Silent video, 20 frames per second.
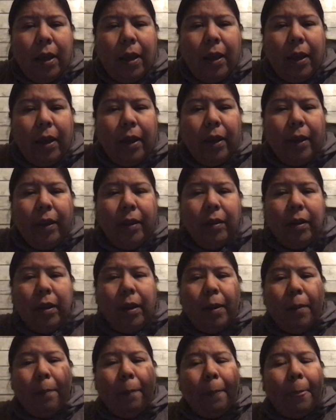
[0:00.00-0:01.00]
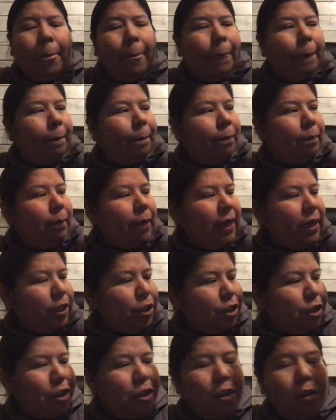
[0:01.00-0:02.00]
and make
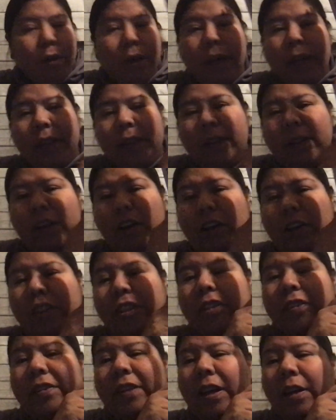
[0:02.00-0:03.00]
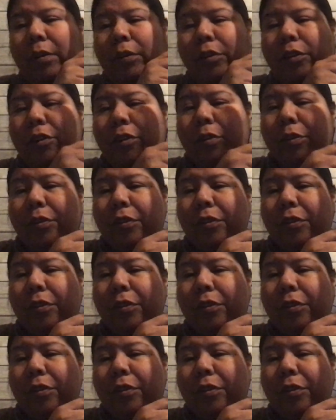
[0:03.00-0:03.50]
sure you cut the notches out too.